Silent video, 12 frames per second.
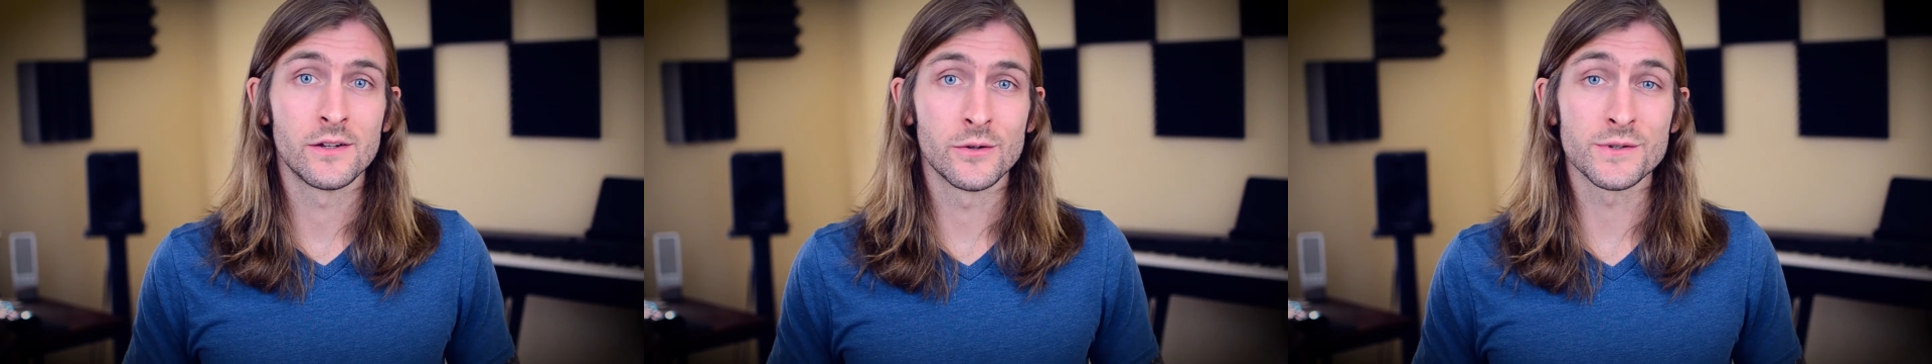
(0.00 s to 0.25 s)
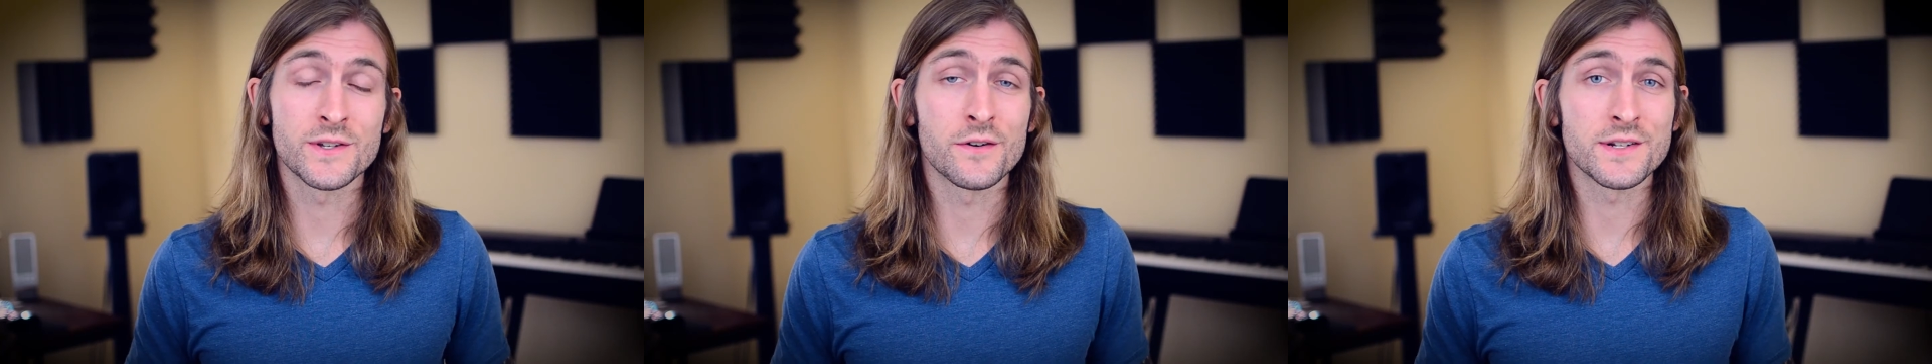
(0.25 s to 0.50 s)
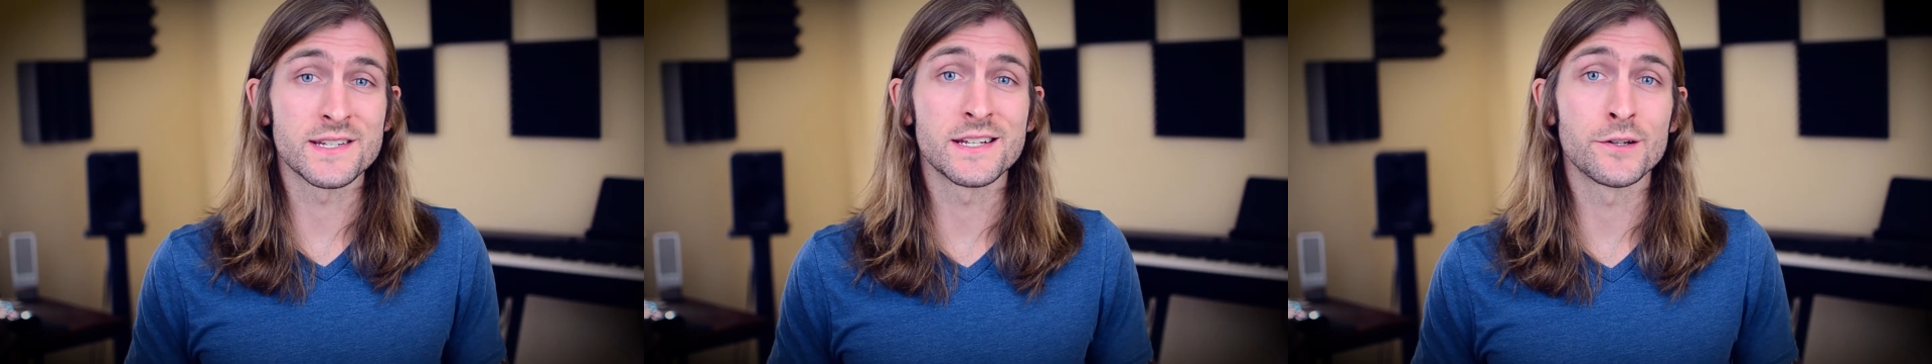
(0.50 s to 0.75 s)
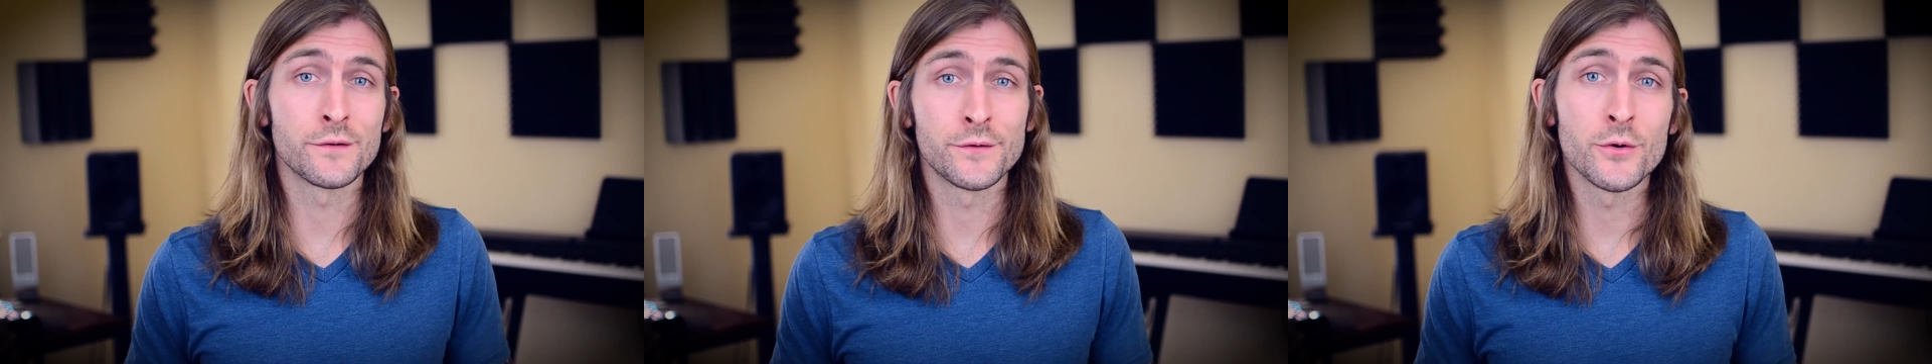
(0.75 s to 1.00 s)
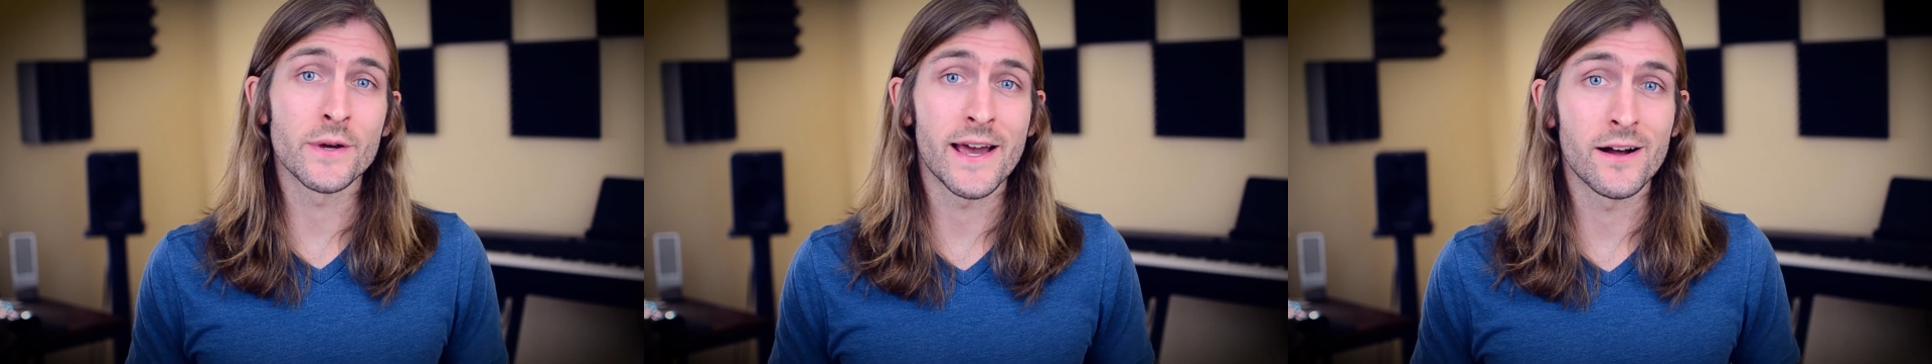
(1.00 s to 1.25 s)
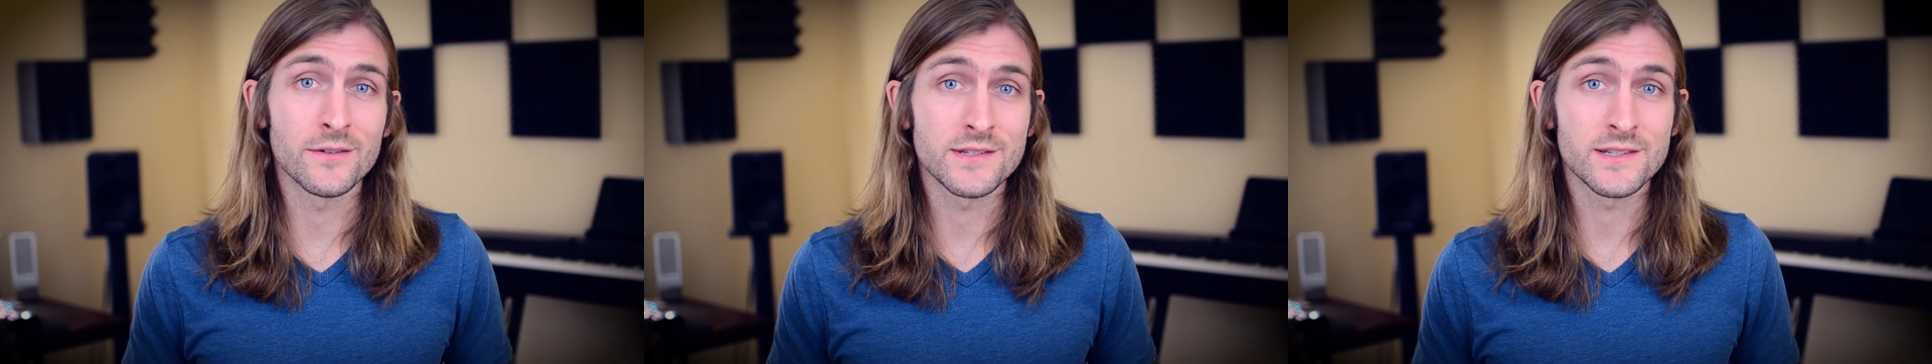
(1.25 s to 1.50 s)
You'll start seeing your view
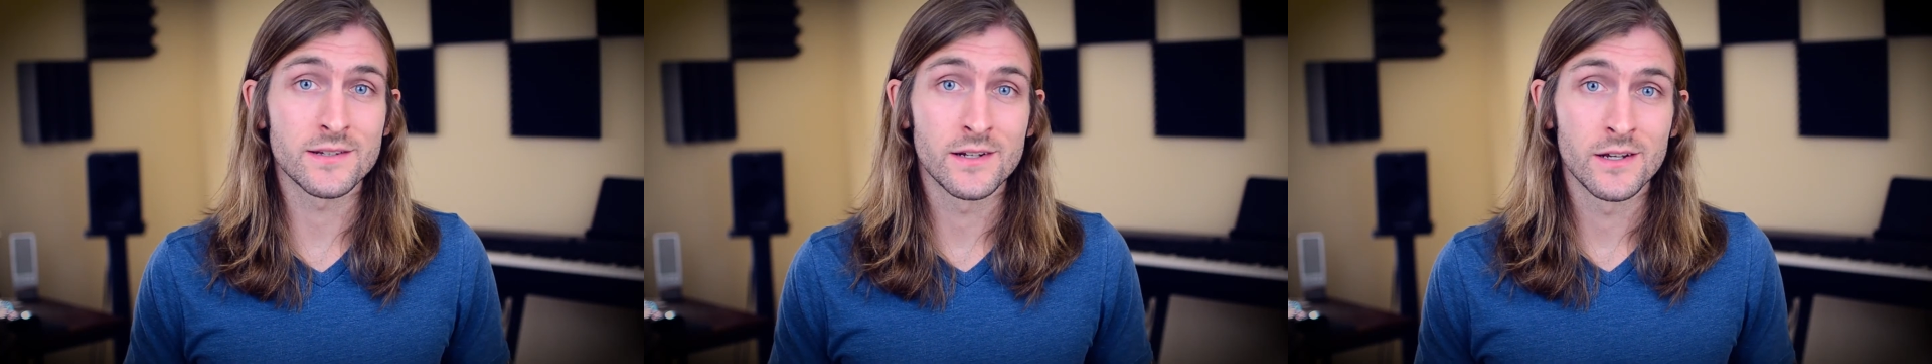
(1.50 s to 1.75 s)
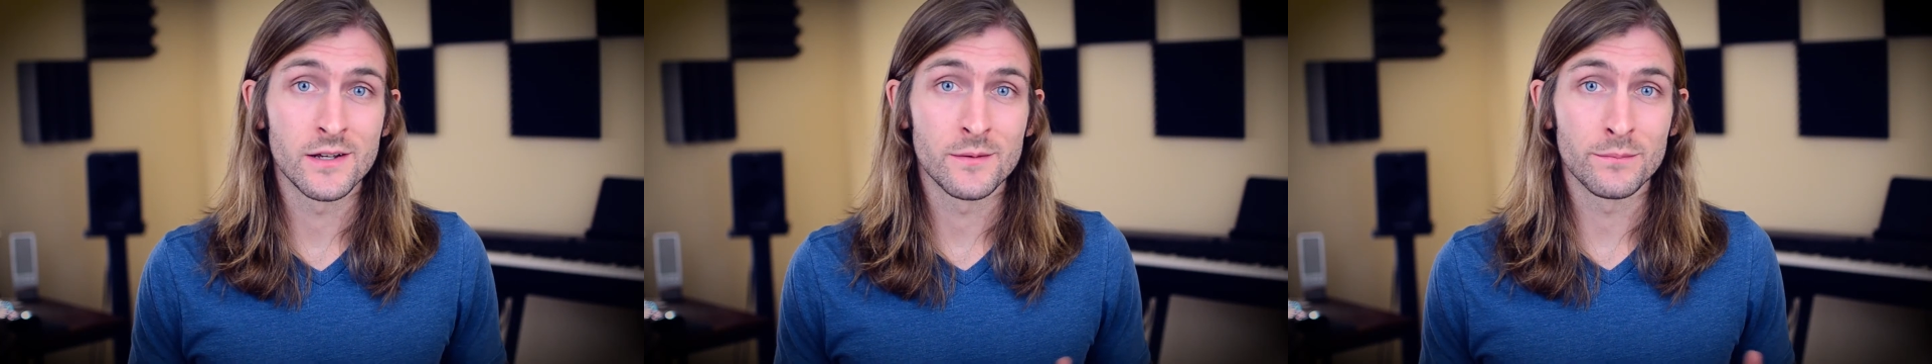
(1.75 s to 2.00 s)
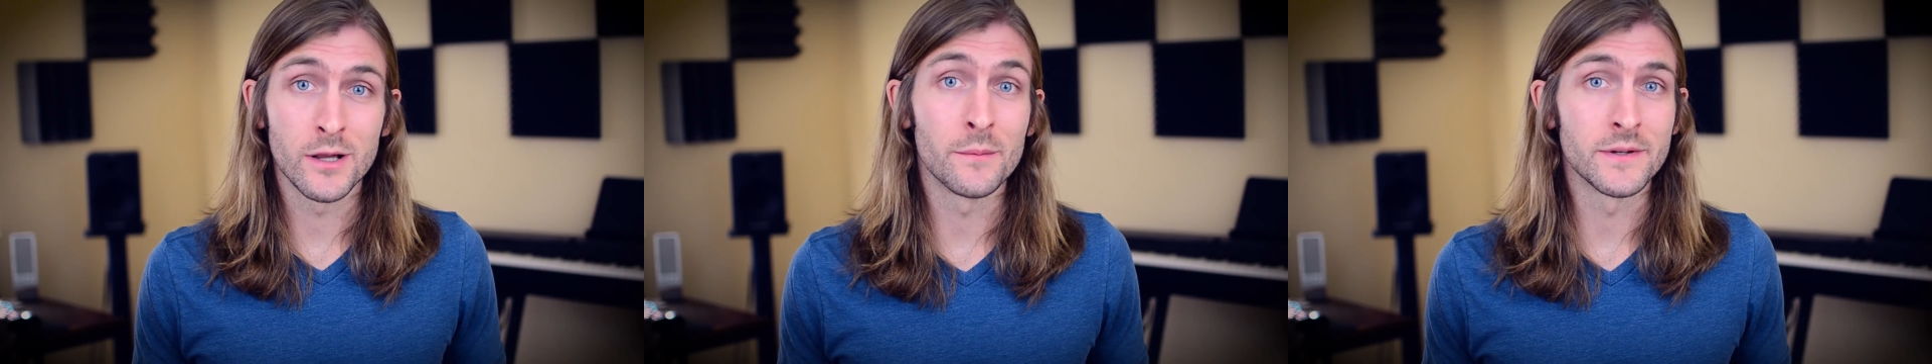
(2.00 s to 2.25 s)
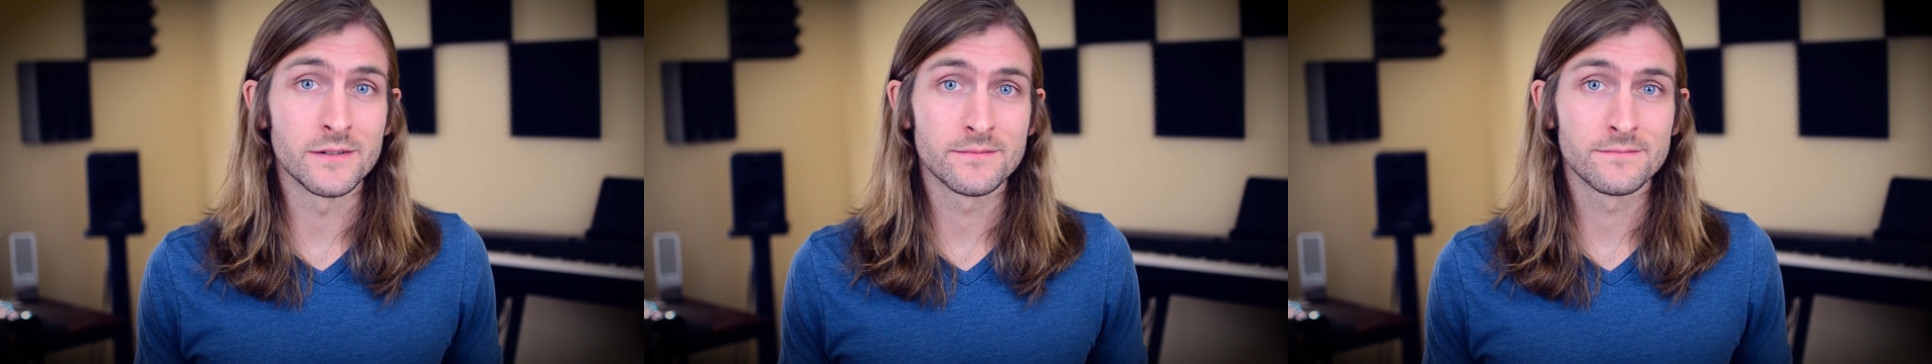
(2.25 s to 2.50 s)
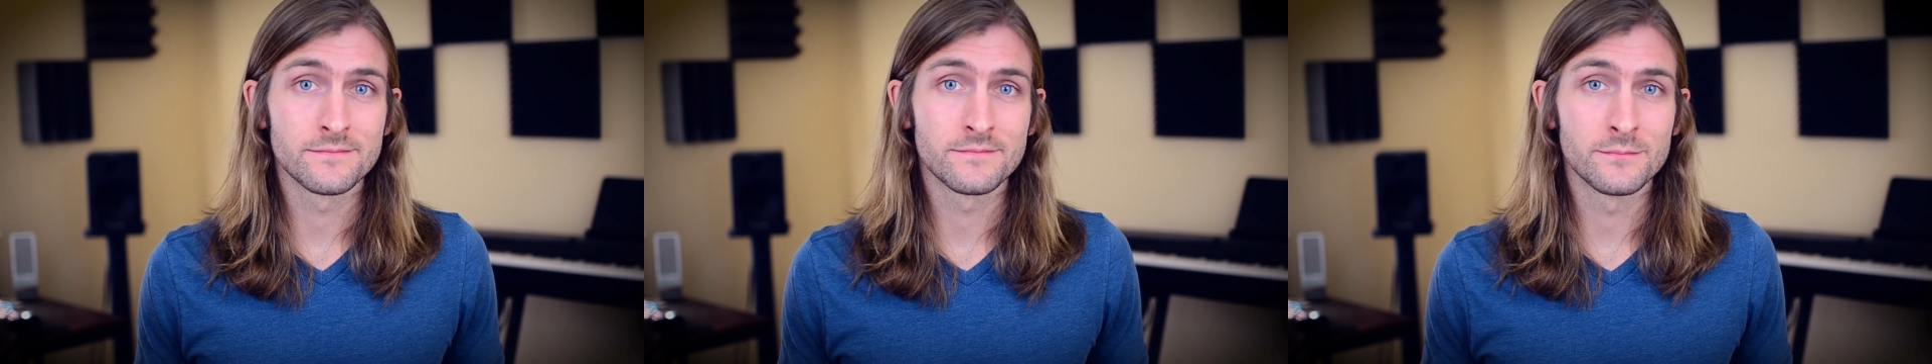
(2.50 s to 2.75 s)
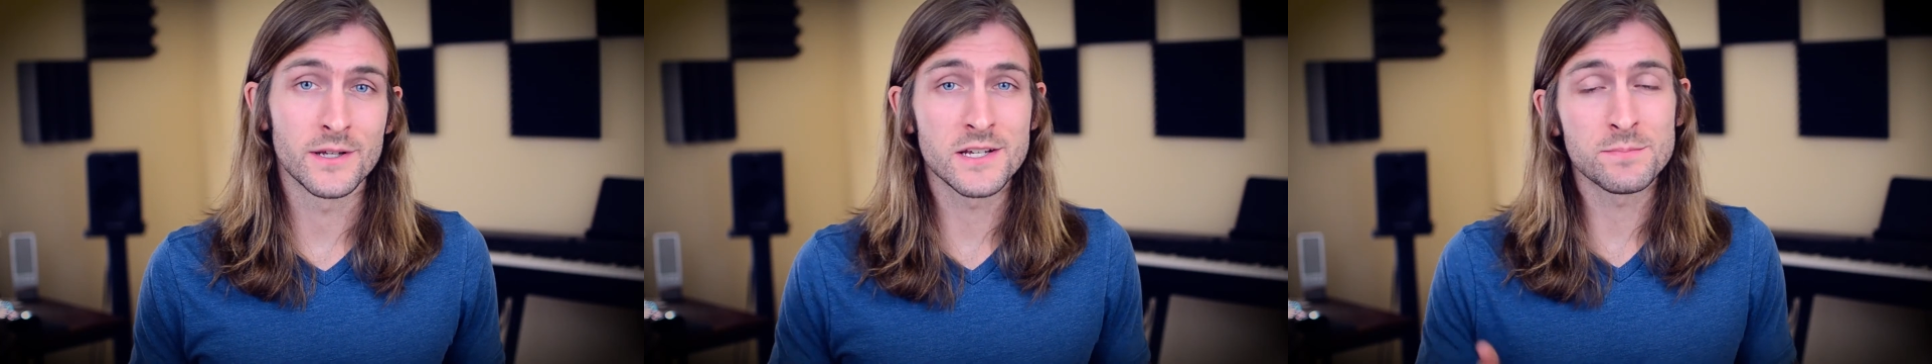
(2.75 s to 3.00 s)
counts plummet
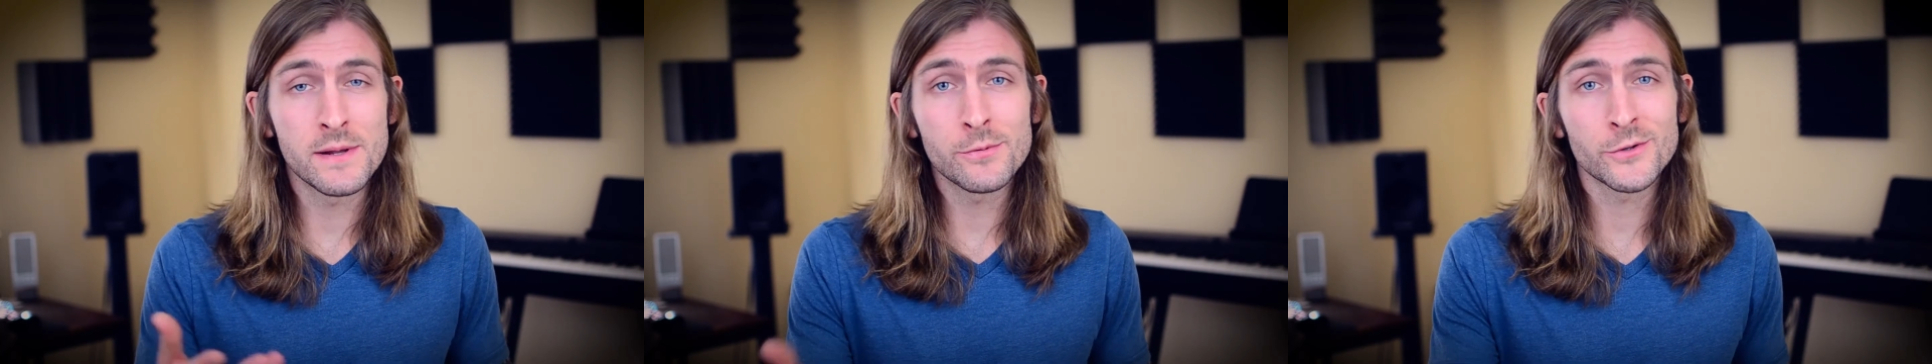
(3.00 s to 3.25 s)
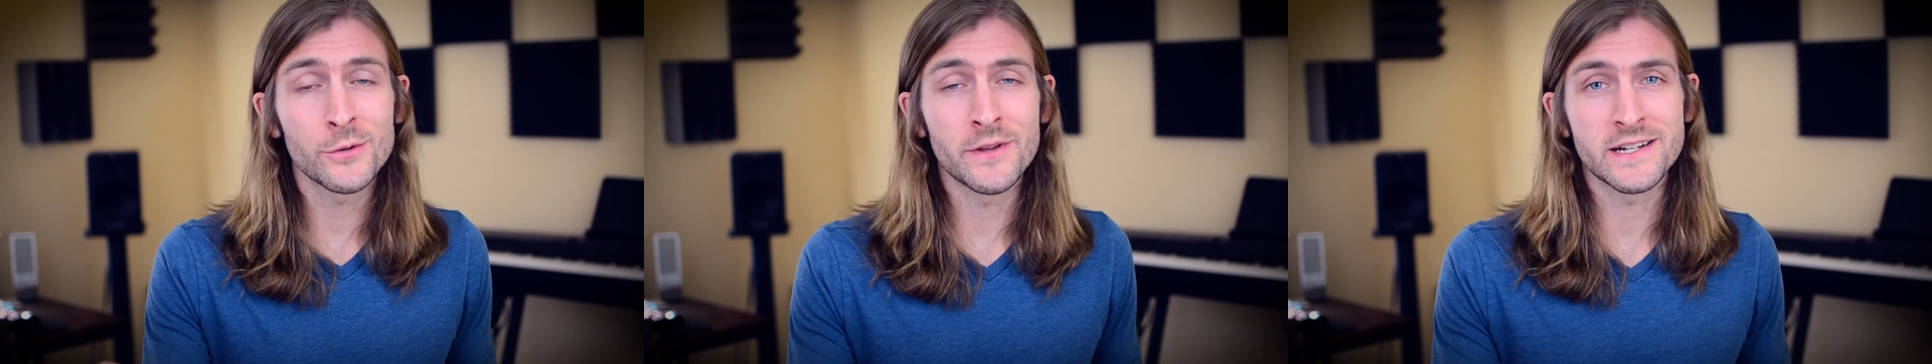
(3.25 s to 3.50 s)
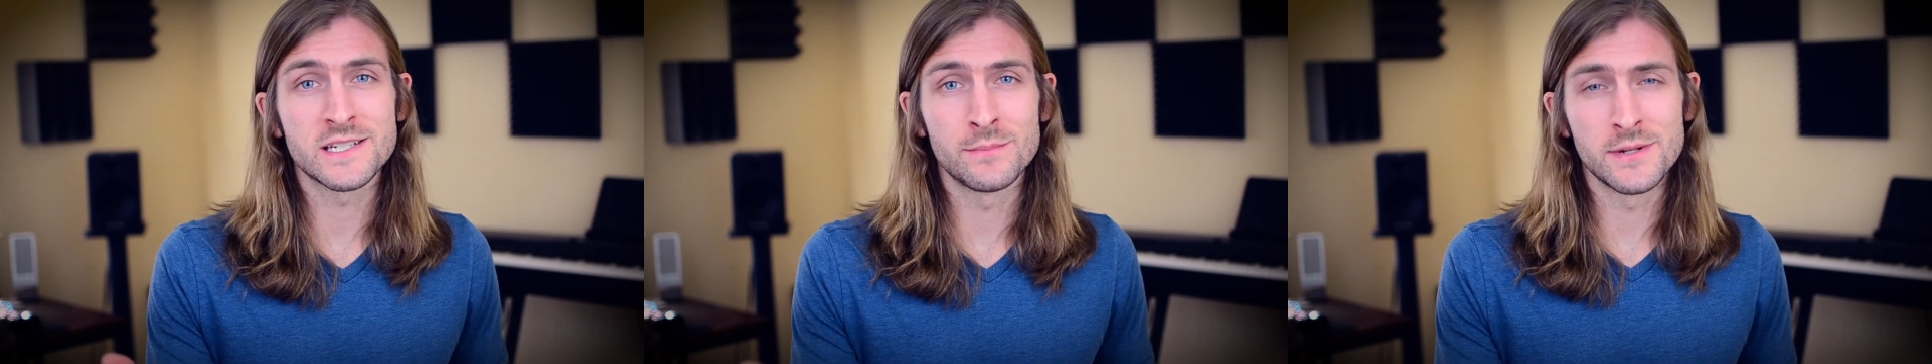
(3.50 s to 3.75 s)
because people don't like to